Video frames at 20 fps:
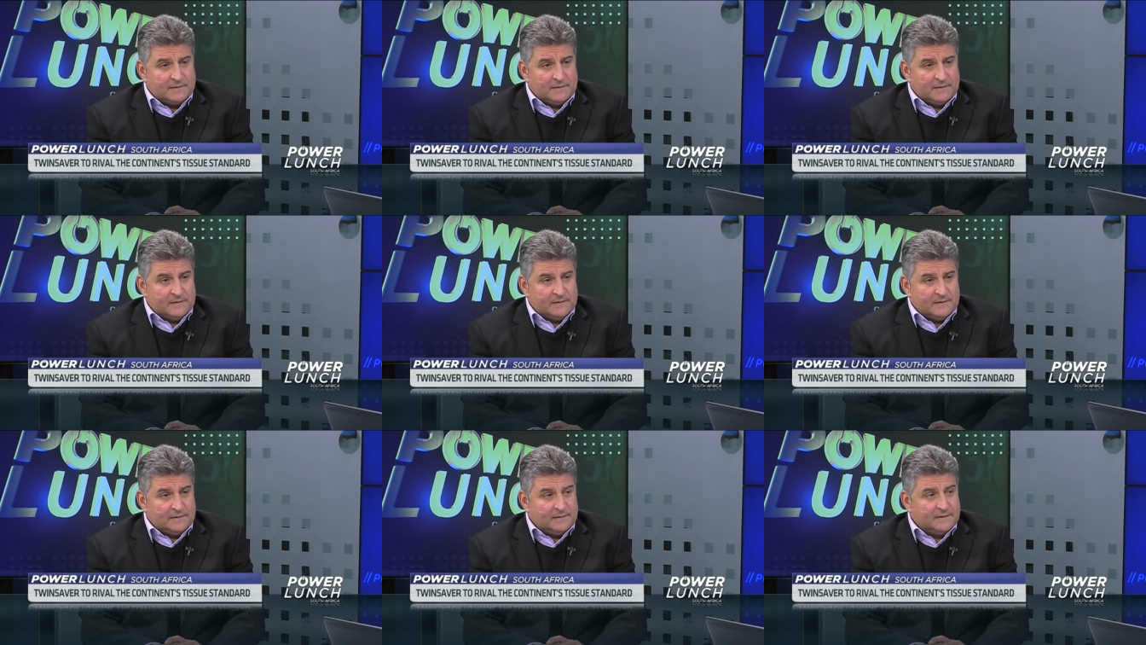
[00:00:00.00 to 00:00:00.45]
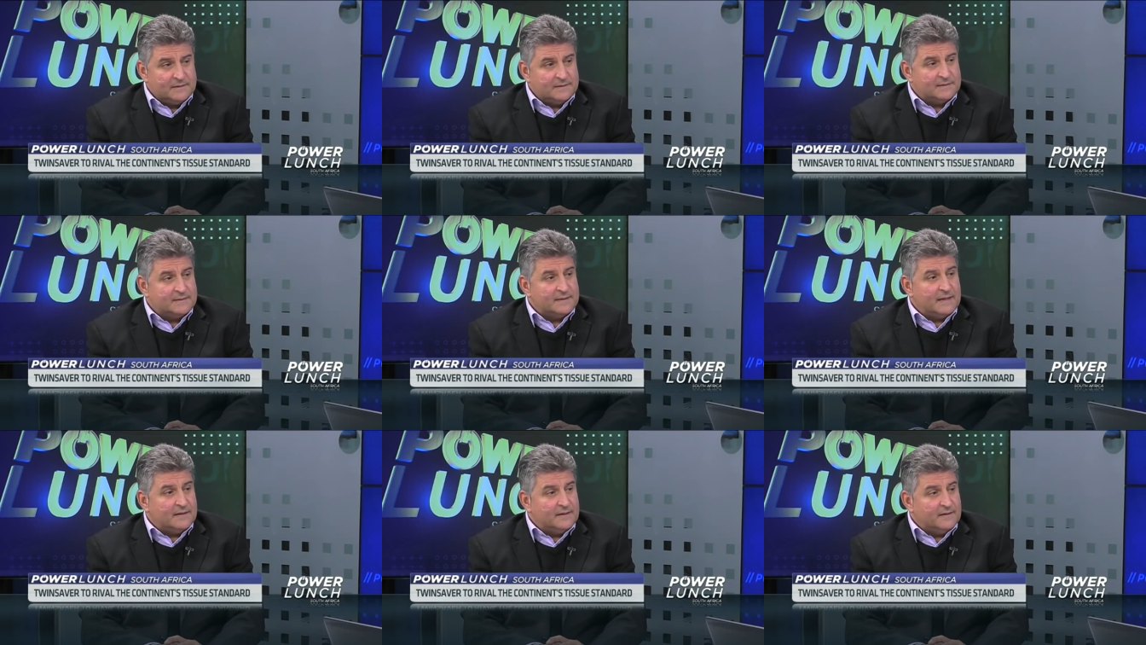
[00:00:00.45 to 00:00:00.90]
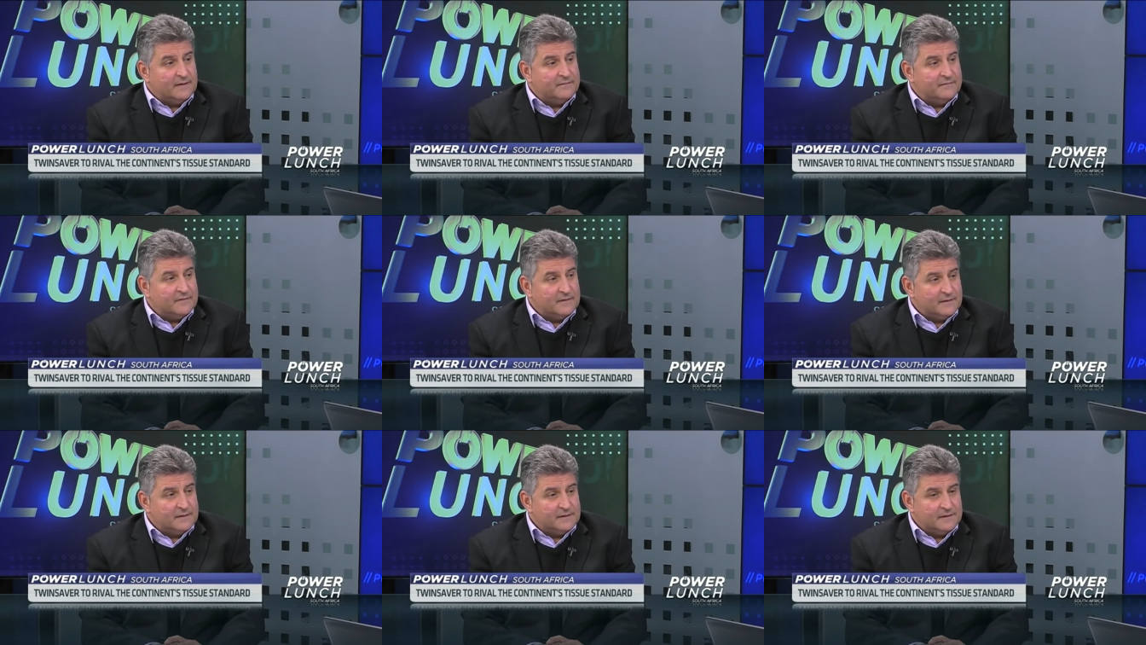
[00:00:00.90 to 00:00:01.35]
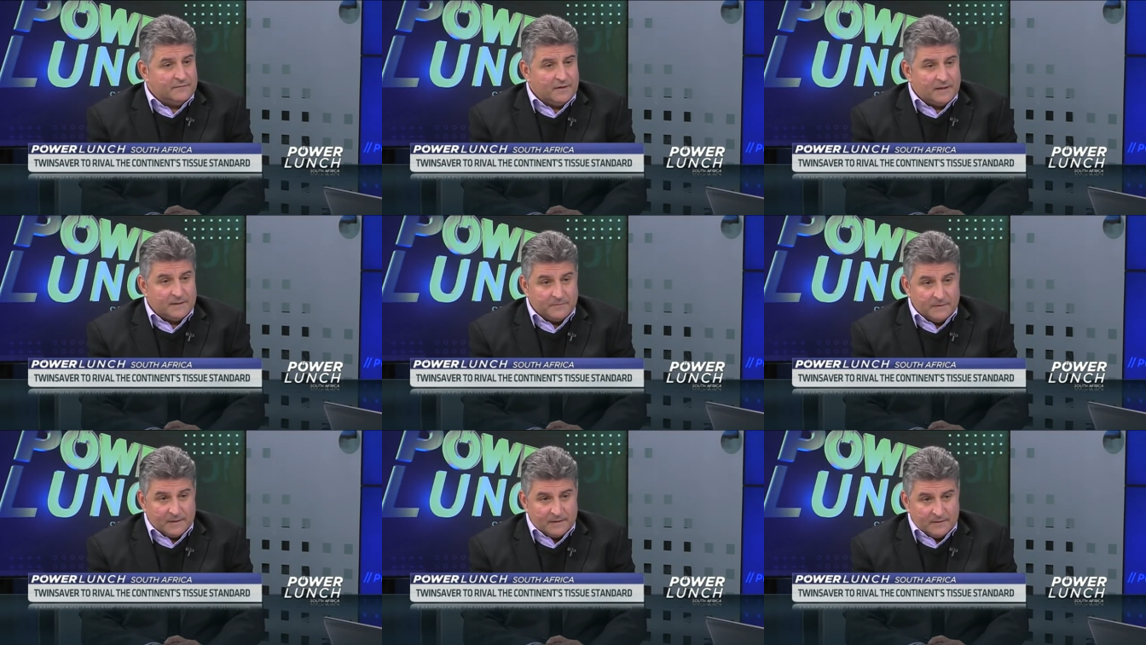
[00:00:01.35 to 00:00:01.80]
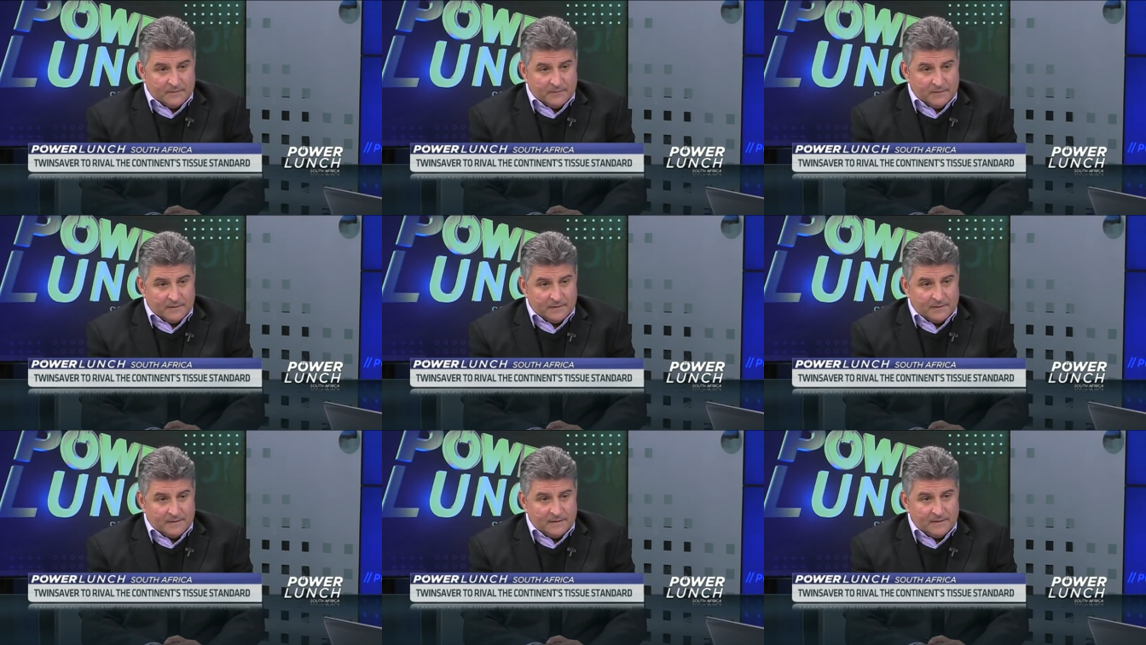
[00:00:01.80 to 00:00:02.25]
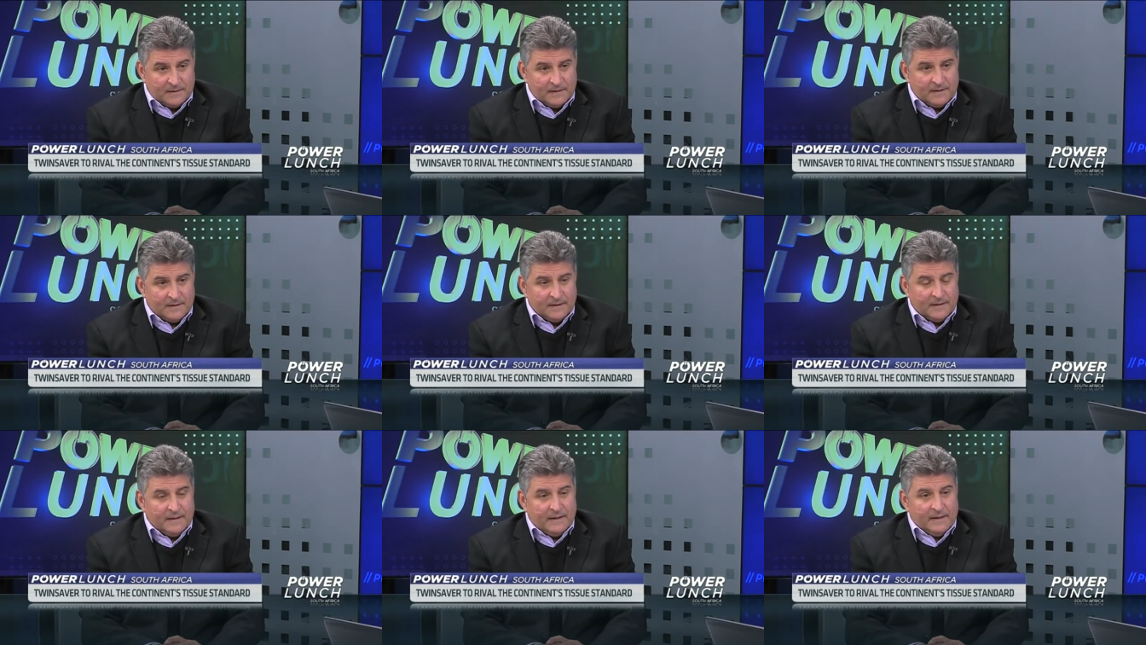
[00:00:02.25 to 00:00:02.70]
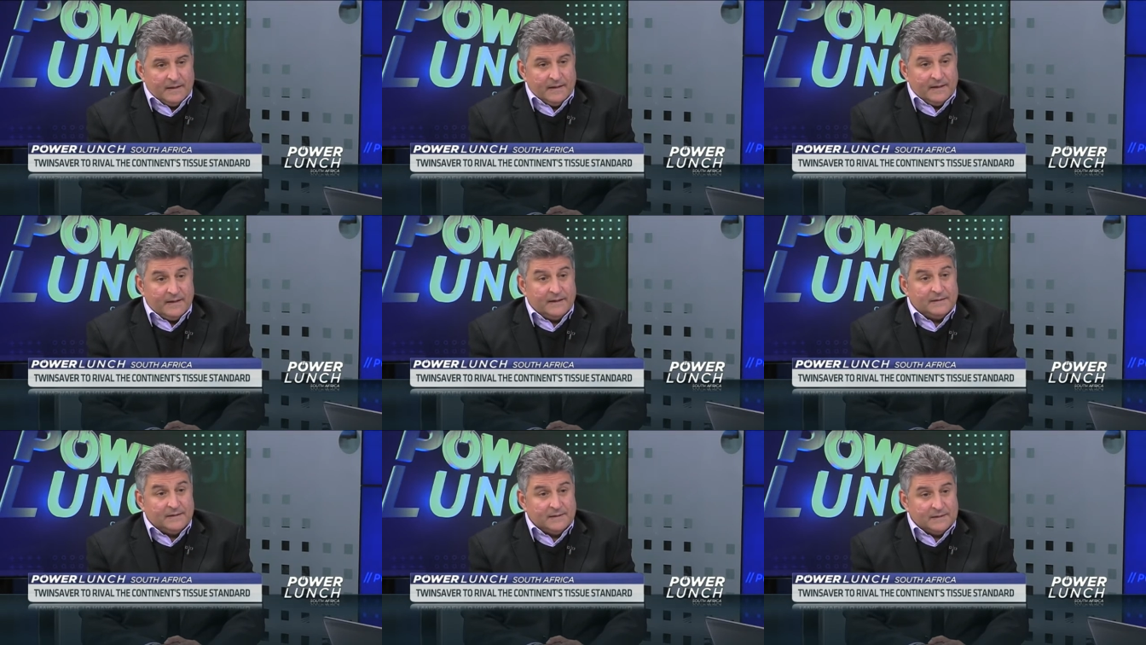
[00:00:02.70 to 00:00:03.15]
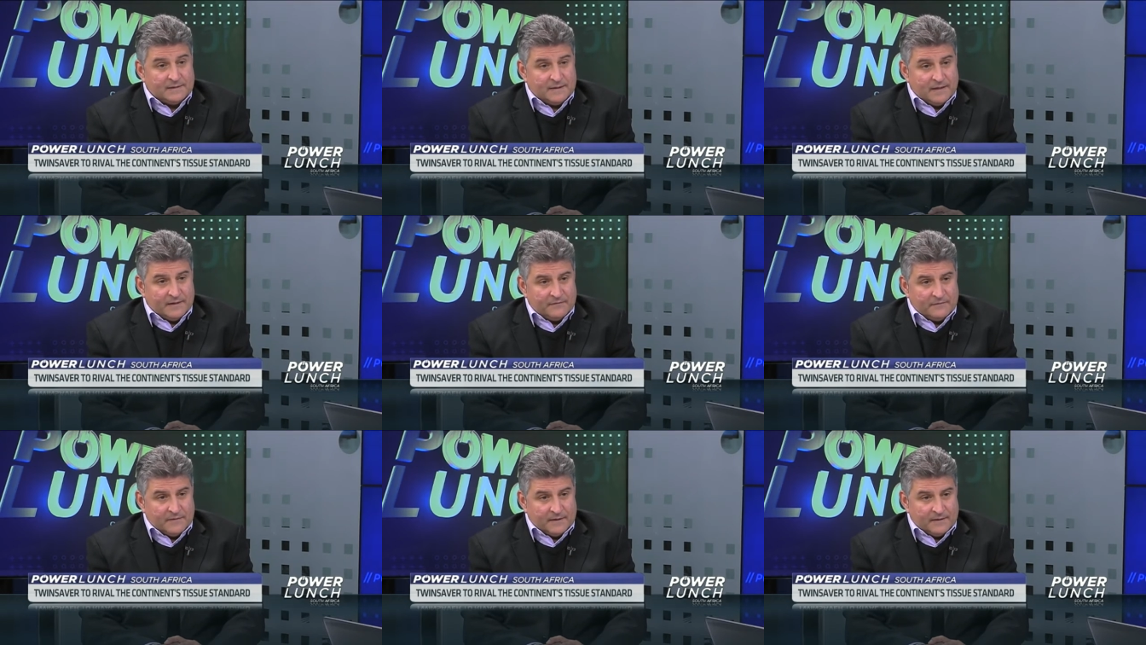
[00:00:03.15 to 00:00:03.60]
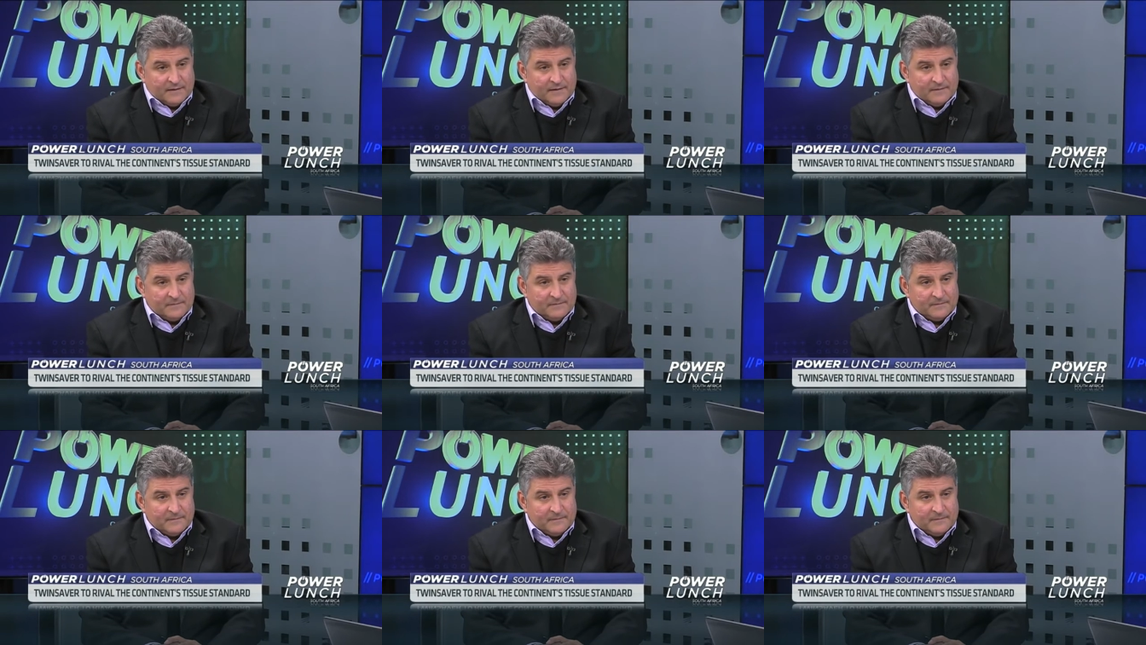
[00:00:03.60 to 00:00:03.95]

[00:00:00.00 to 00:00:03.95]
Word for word: the Southern African Development Community and East Africa.